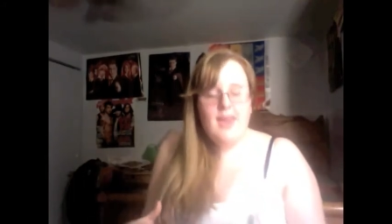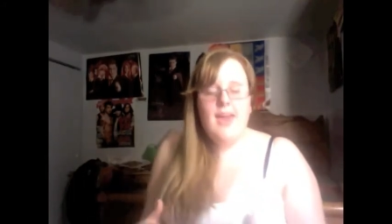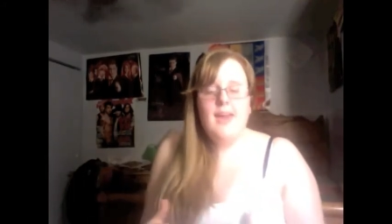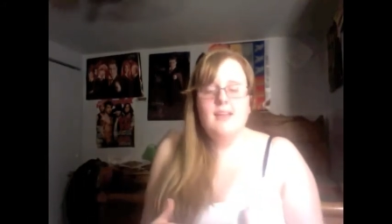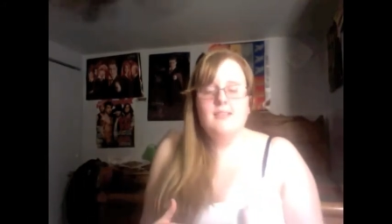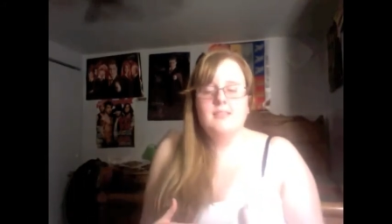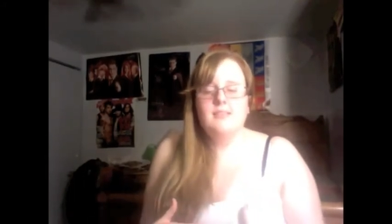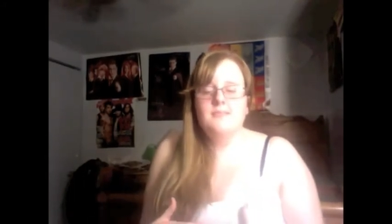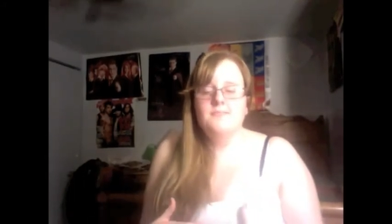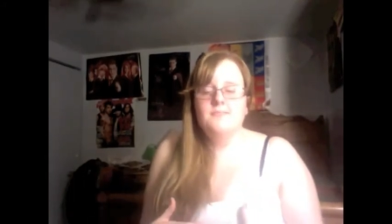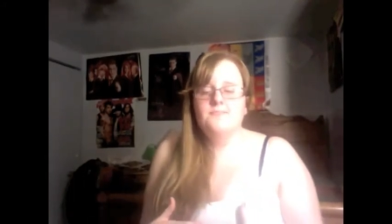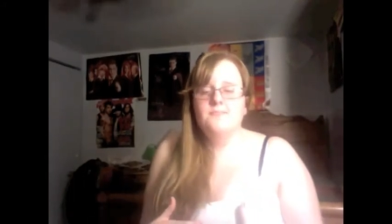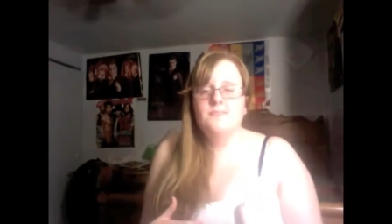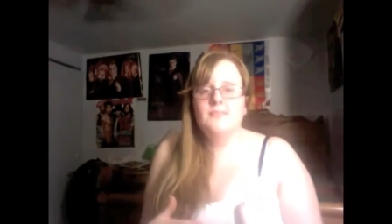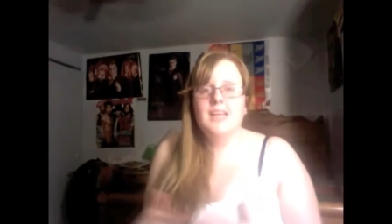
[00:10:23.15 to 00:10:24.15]
And
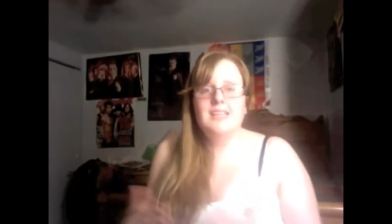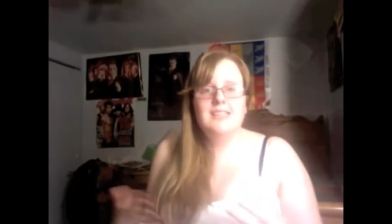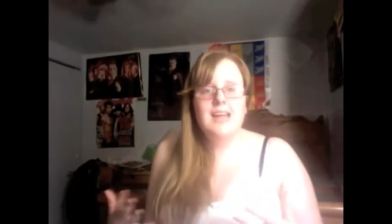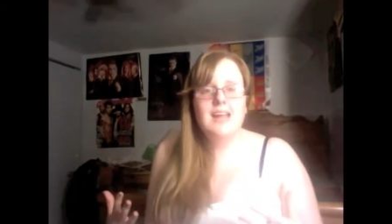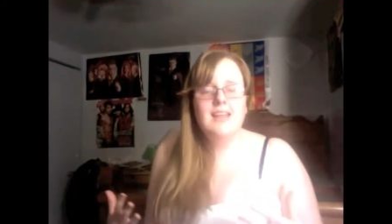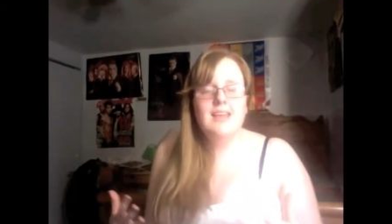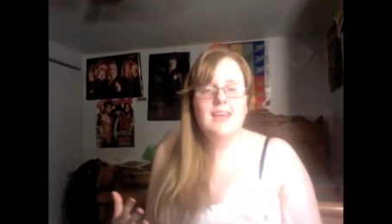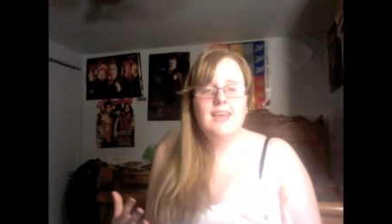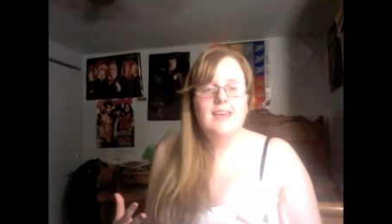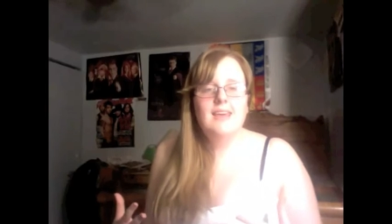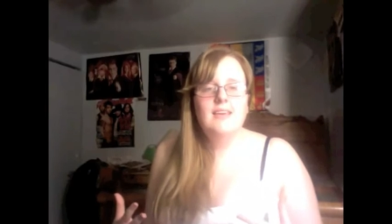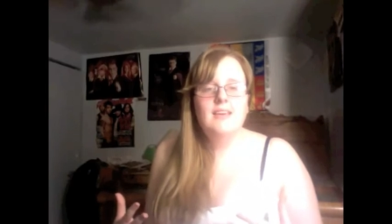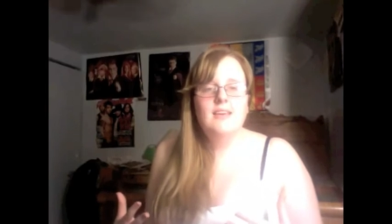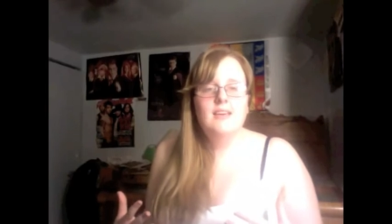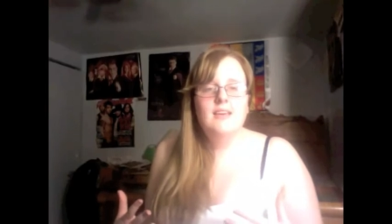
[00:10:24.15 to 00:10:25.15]
it's kind of like,
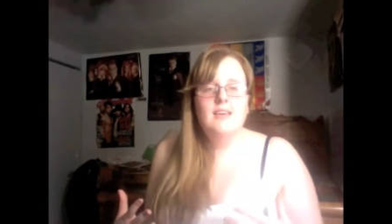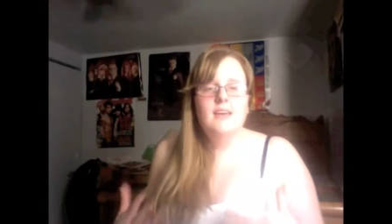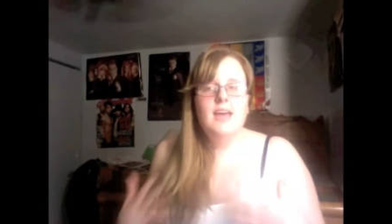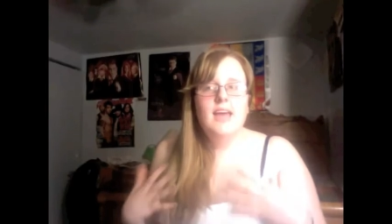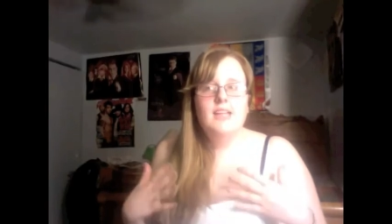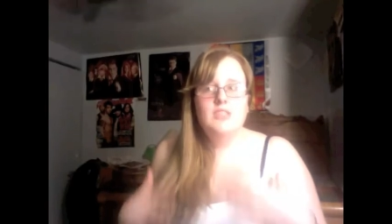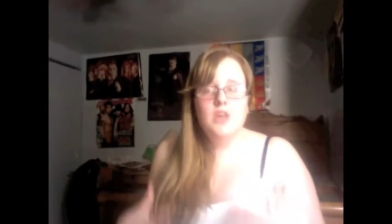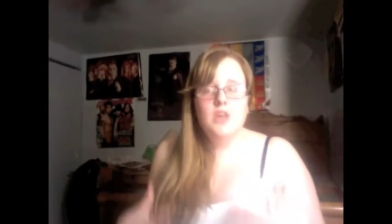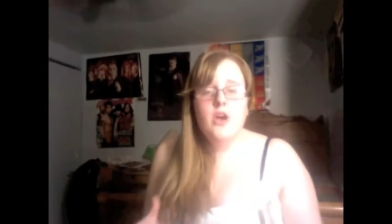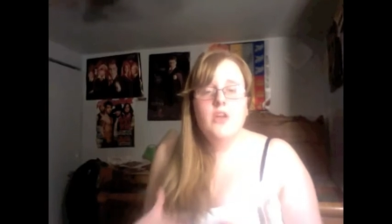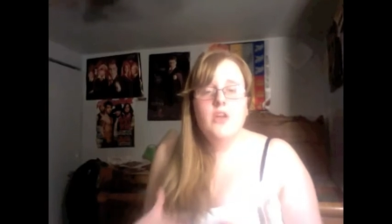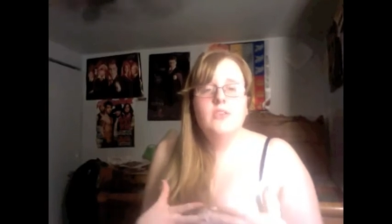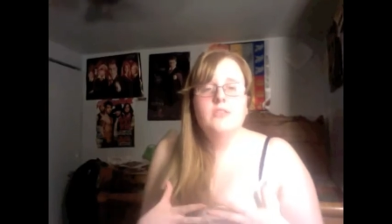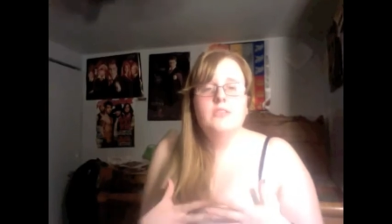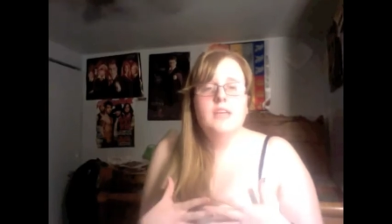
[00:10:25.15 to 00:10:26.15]
it's
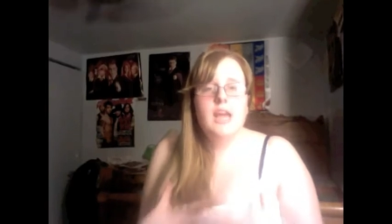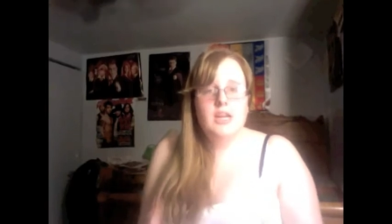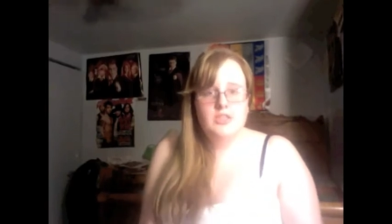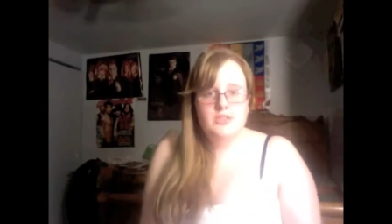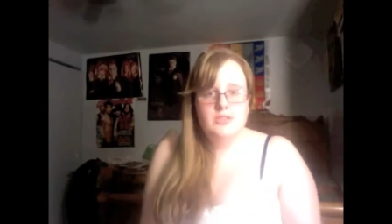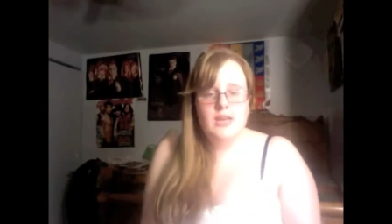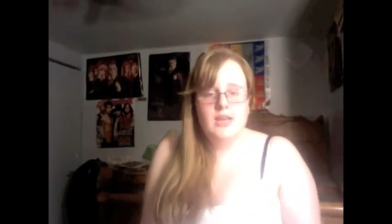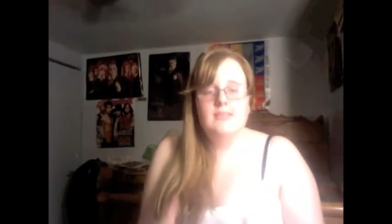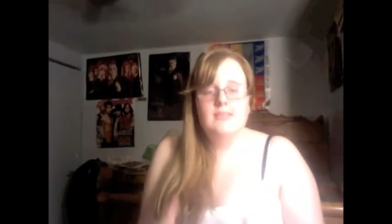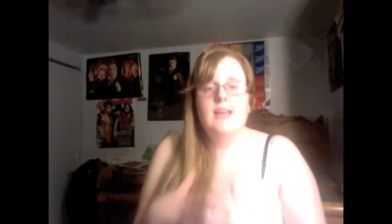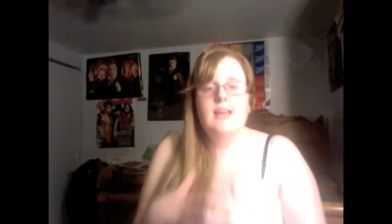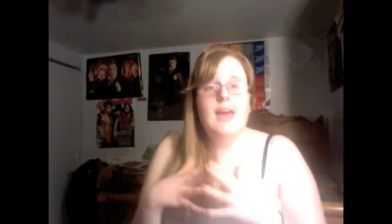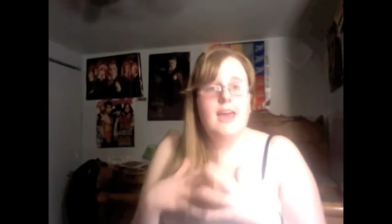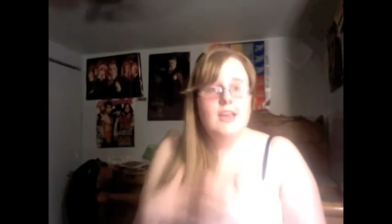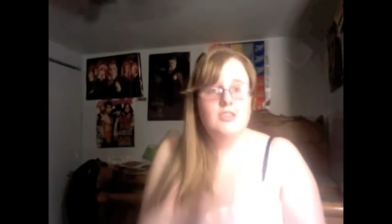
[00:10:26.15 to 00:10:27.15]
harder to exercise, and
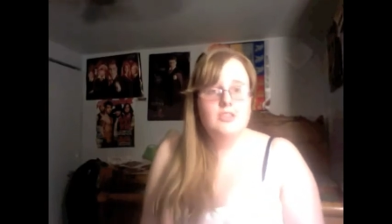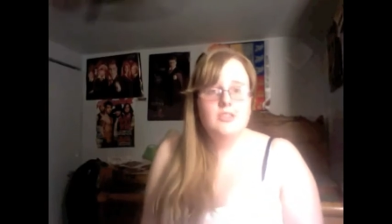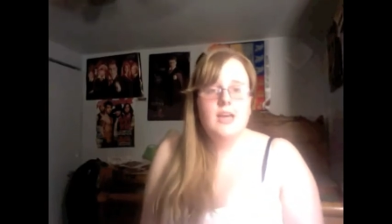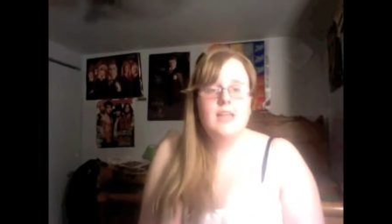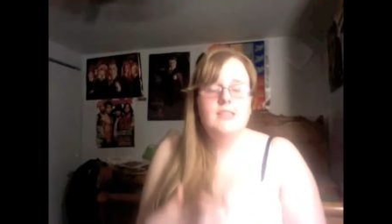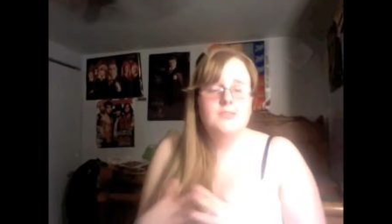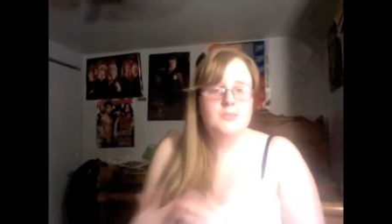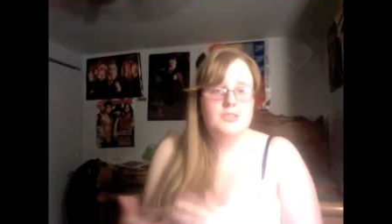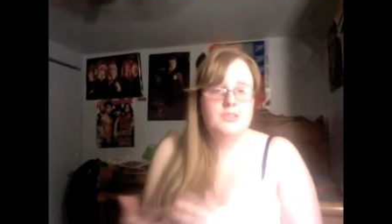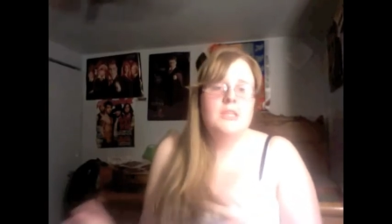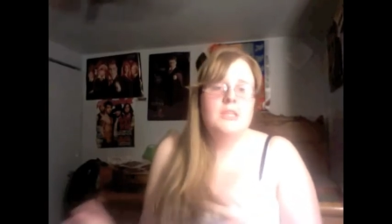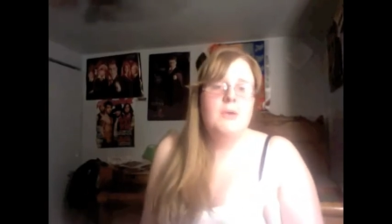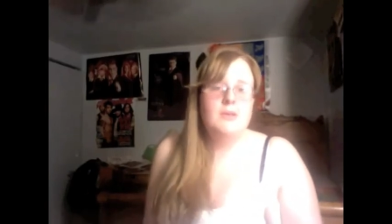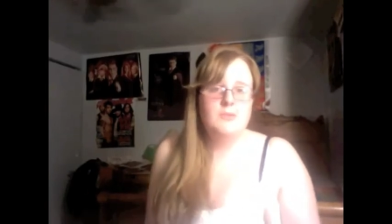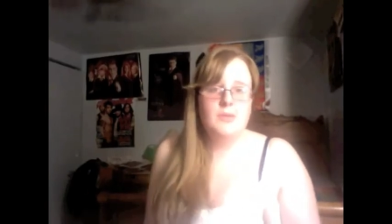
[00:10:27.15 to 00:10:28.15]
I exercise as much as
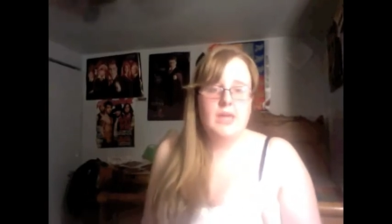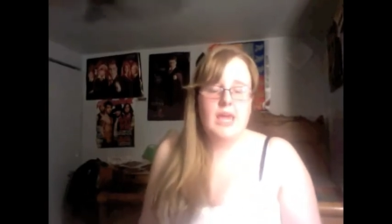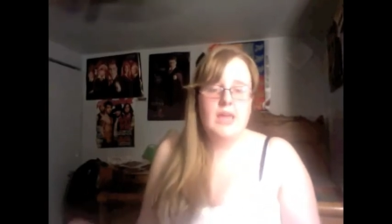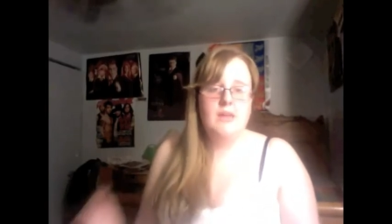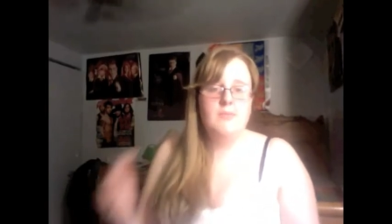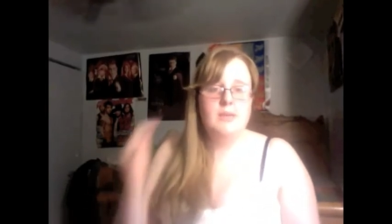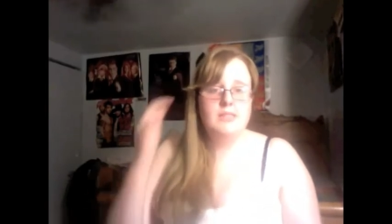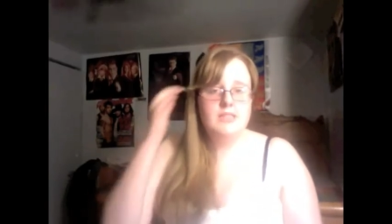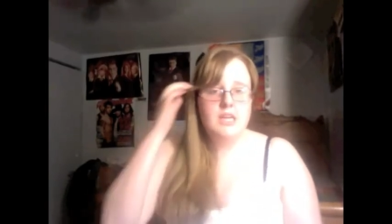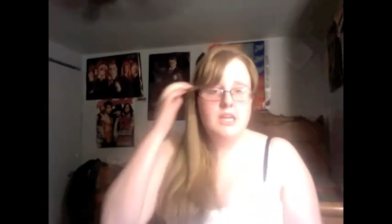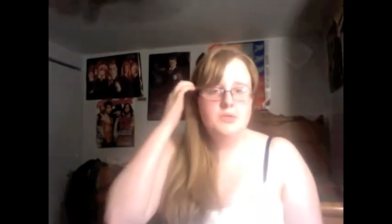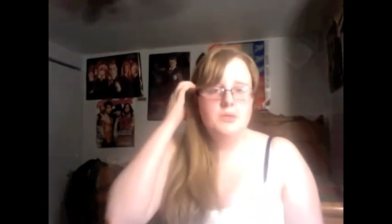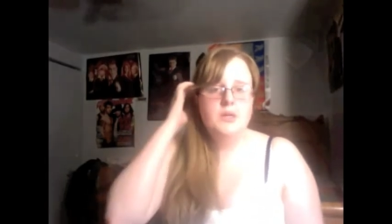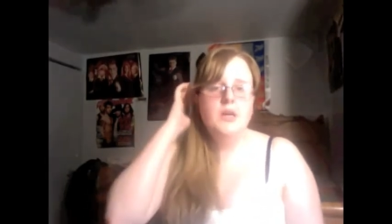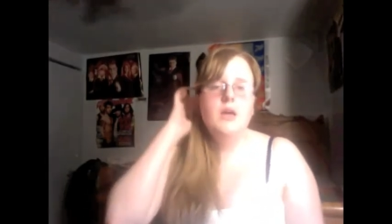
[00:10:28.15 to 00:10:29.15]
I possibly can in my
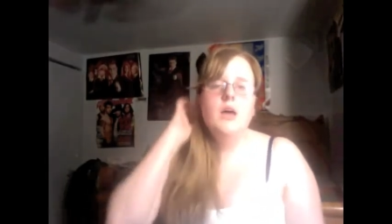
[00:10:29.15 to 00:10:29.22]
schedule.